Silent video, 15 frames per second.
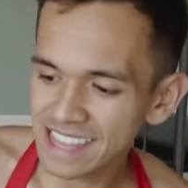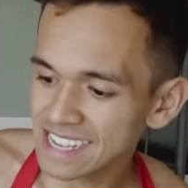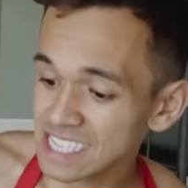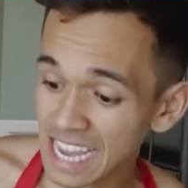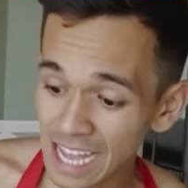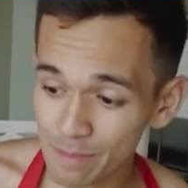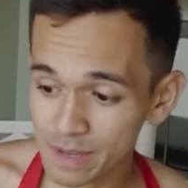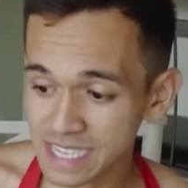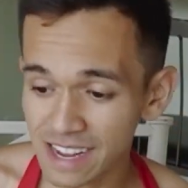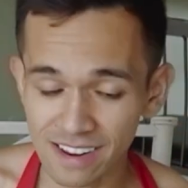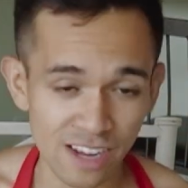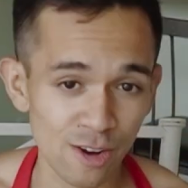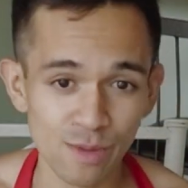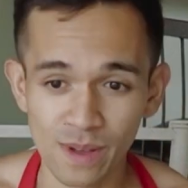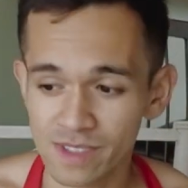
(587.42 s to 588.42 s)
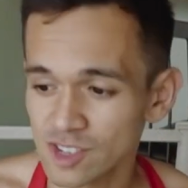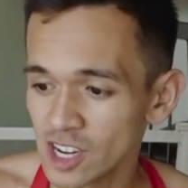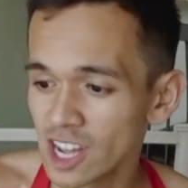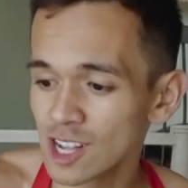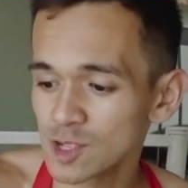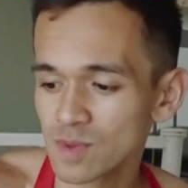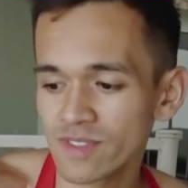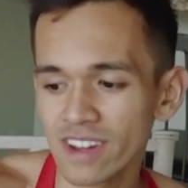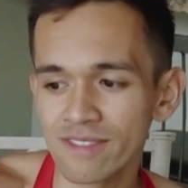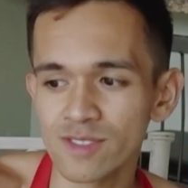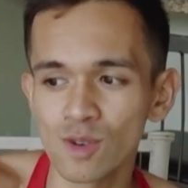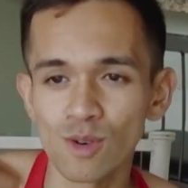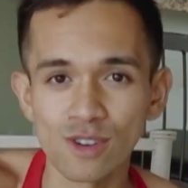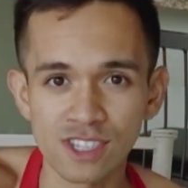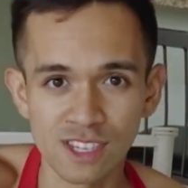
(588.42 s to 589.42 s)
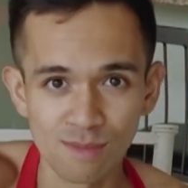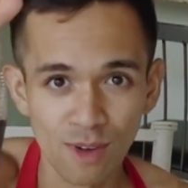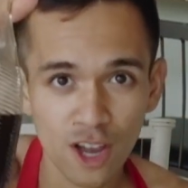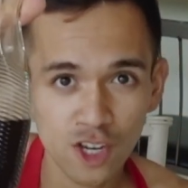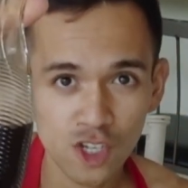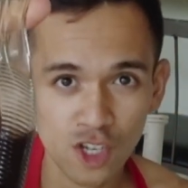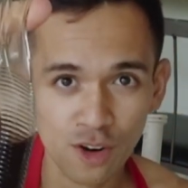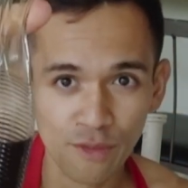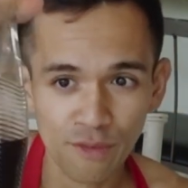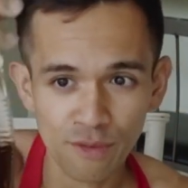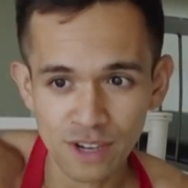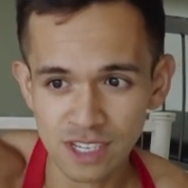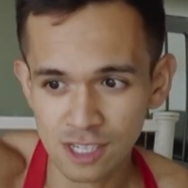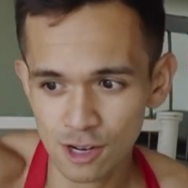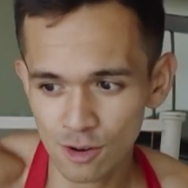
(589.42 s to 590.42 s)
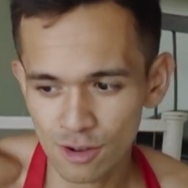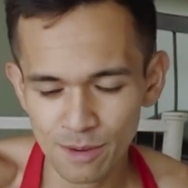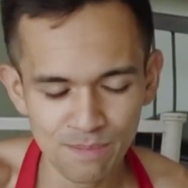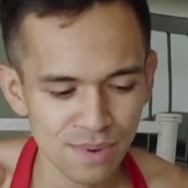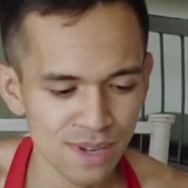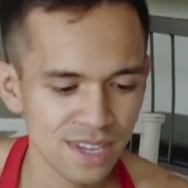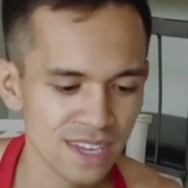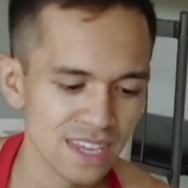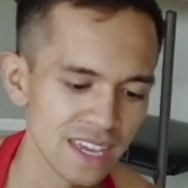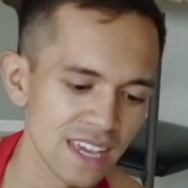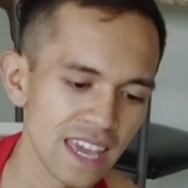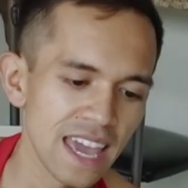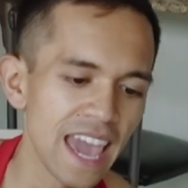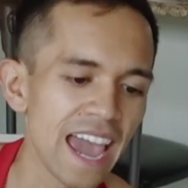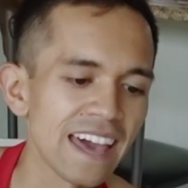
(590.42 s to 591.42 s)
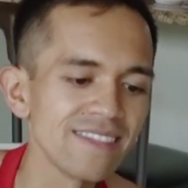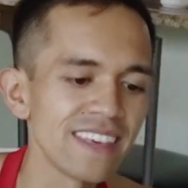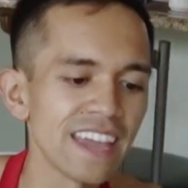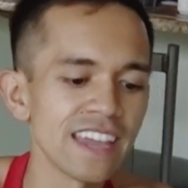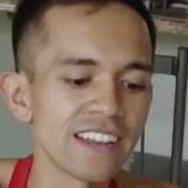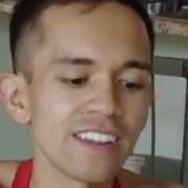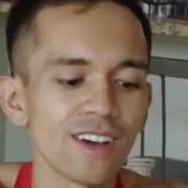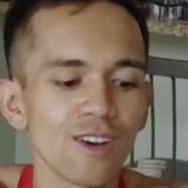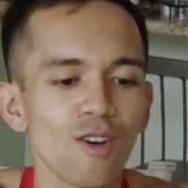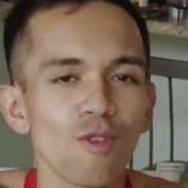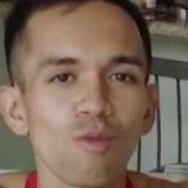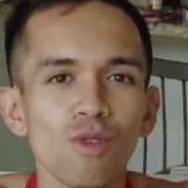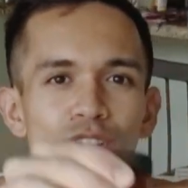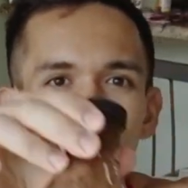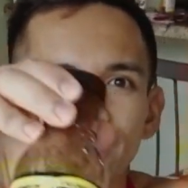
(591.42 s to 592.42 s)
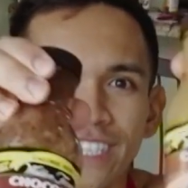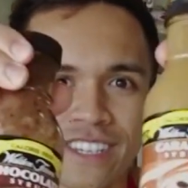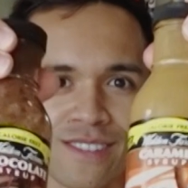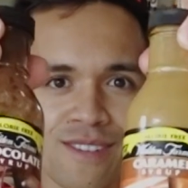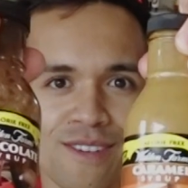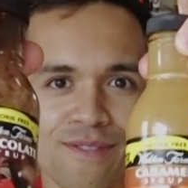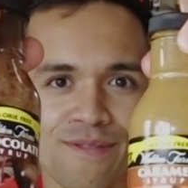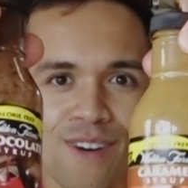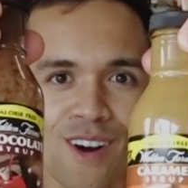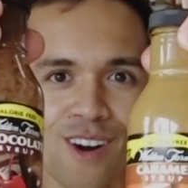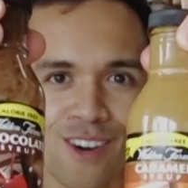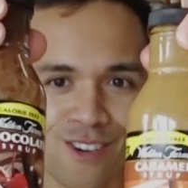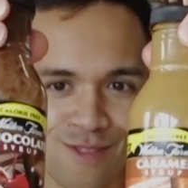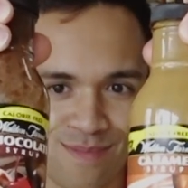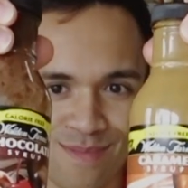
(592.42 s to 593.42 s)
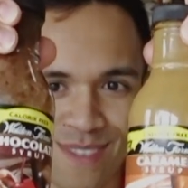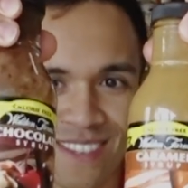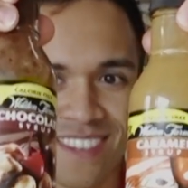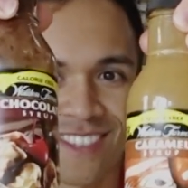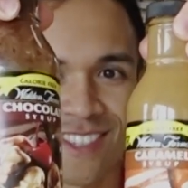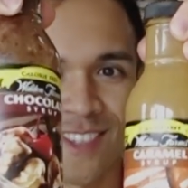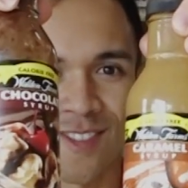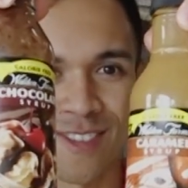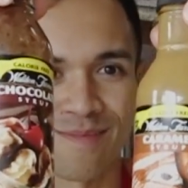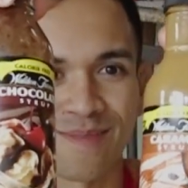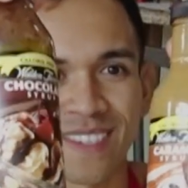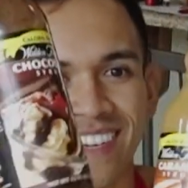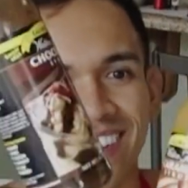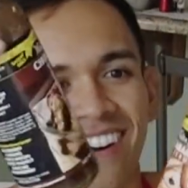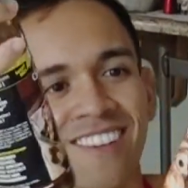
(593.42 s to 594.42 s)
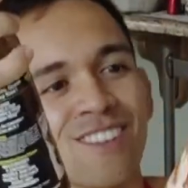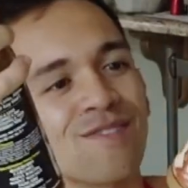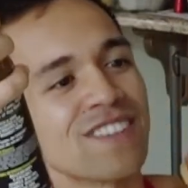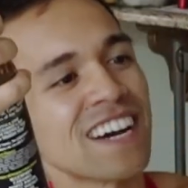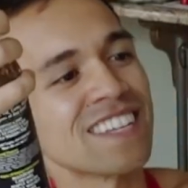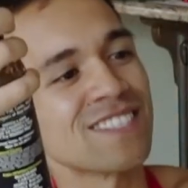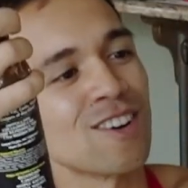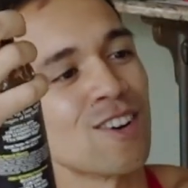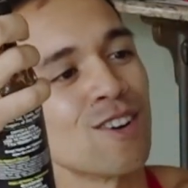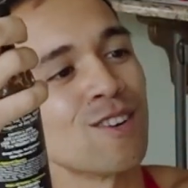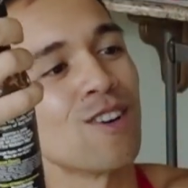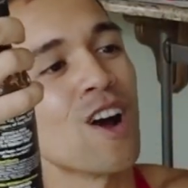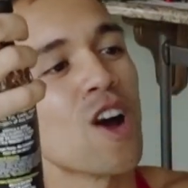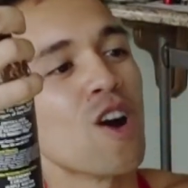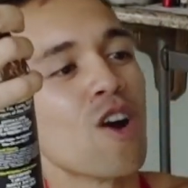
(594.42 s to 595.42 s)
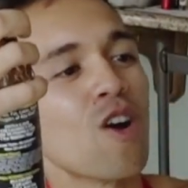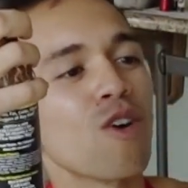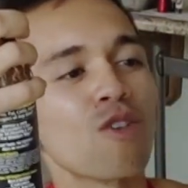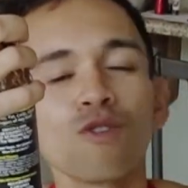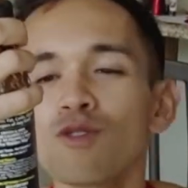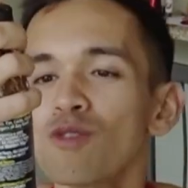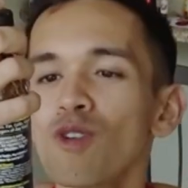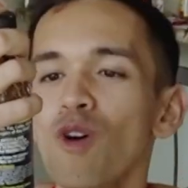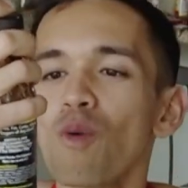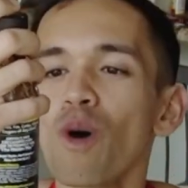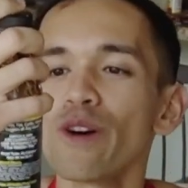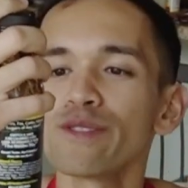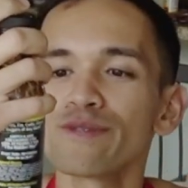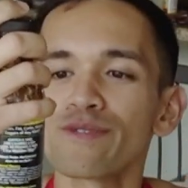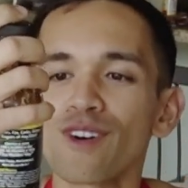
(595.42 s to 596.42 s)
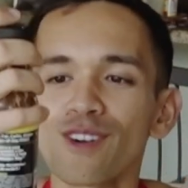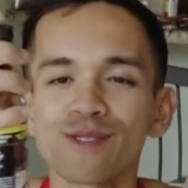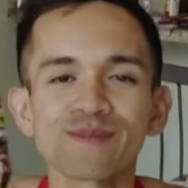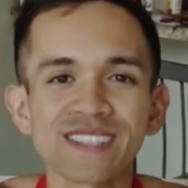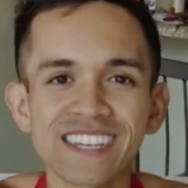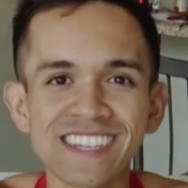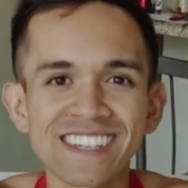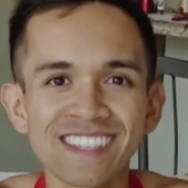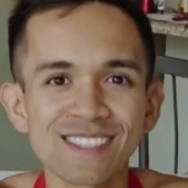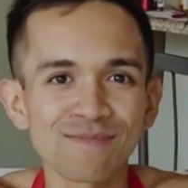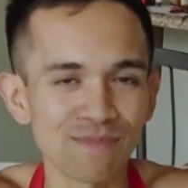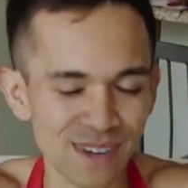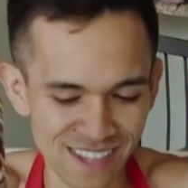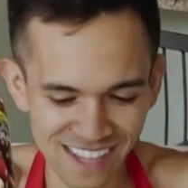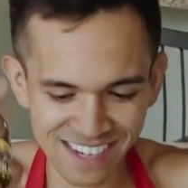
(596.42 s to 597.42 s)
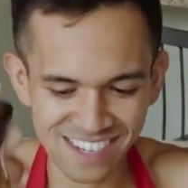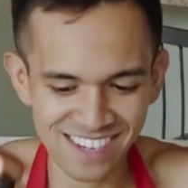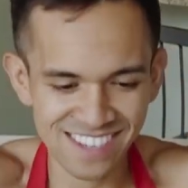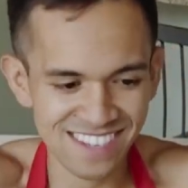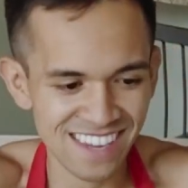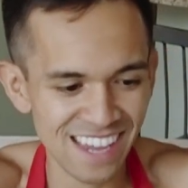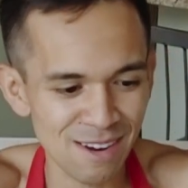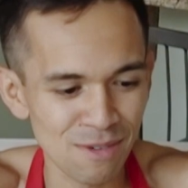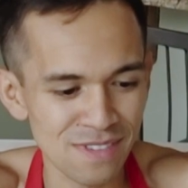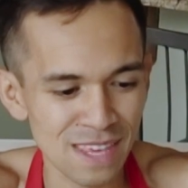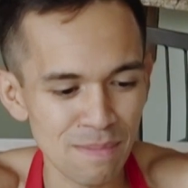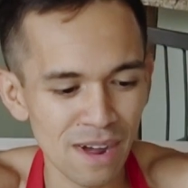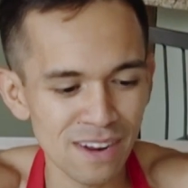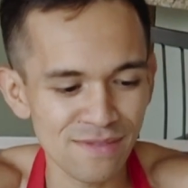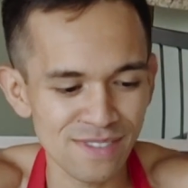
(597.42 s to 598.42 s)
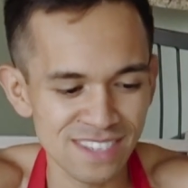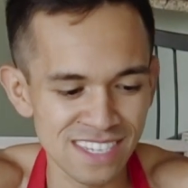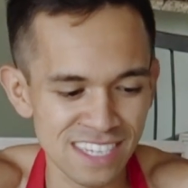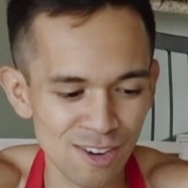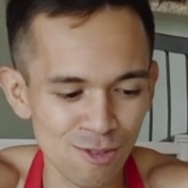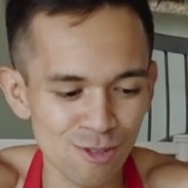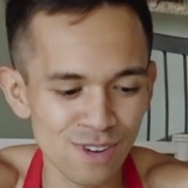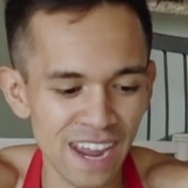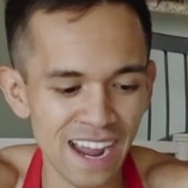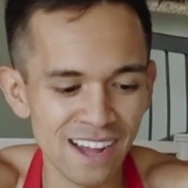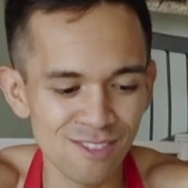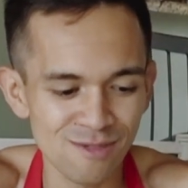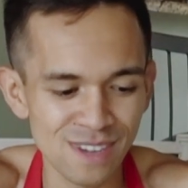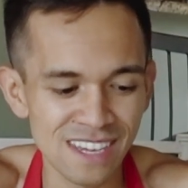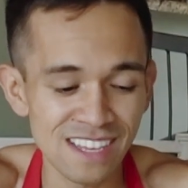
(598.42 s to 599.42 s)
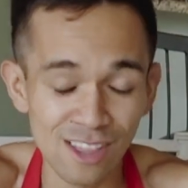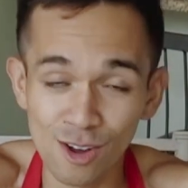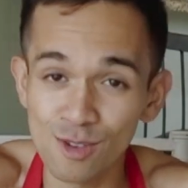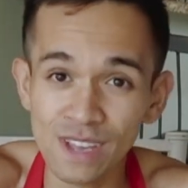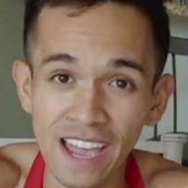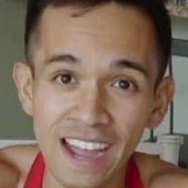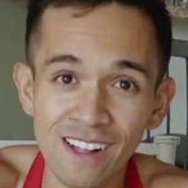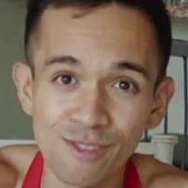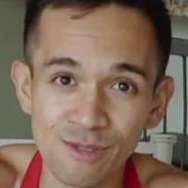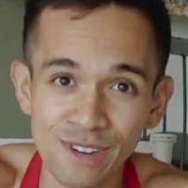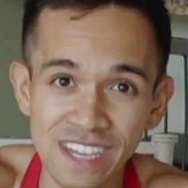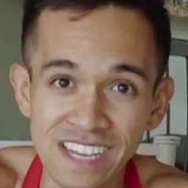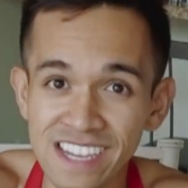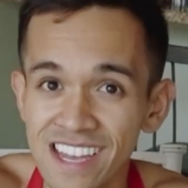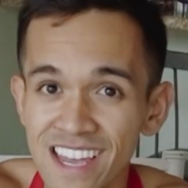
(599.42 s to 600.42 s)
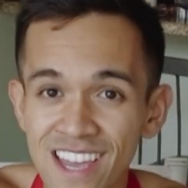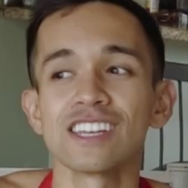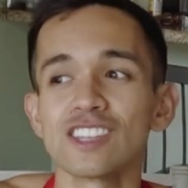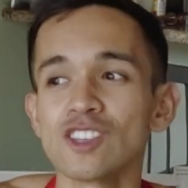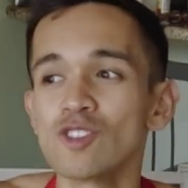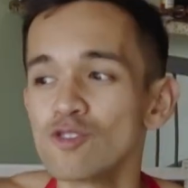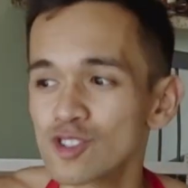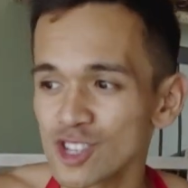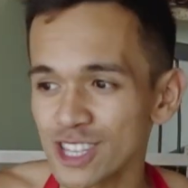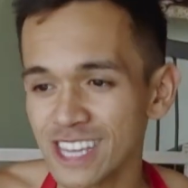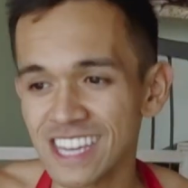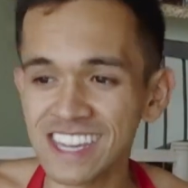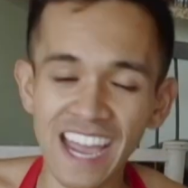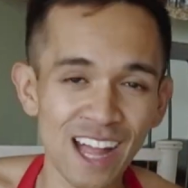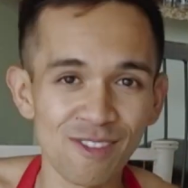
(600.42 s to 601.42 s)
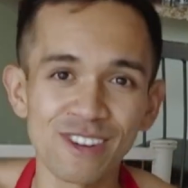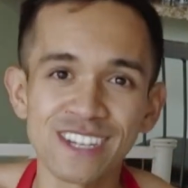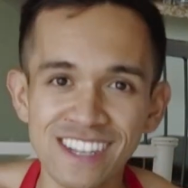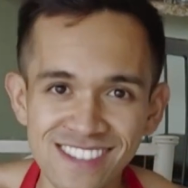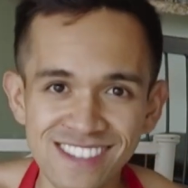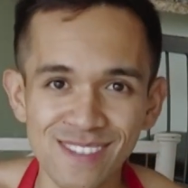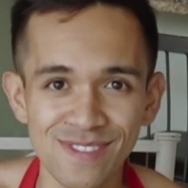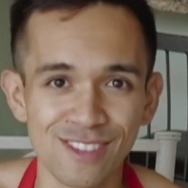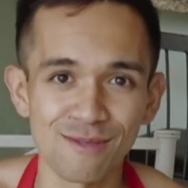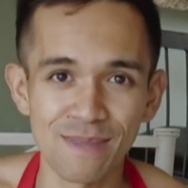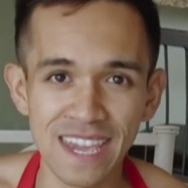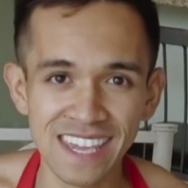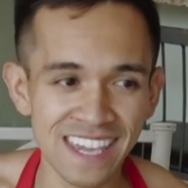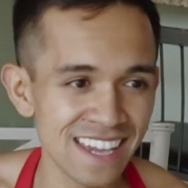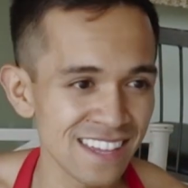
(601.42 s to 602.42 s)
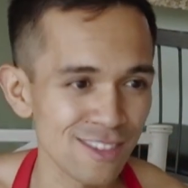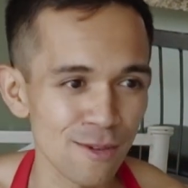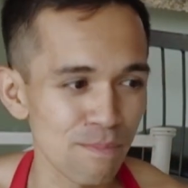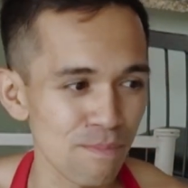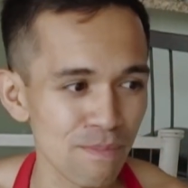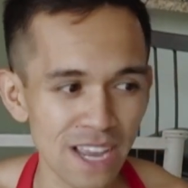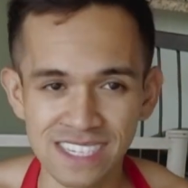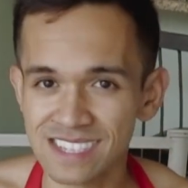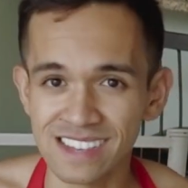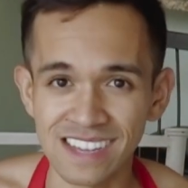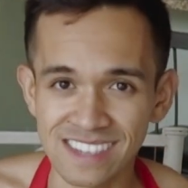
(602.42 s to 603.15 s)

then to help us out here throughout the challenge, we've got of course some sugar-free syrup, and then Walden Farms syrups here. I don't know if you guys know who Walden Farms is, but let's just say with the amount of 0 calorie, low calorie, usually calorie dense stuff that they're making, they're basically a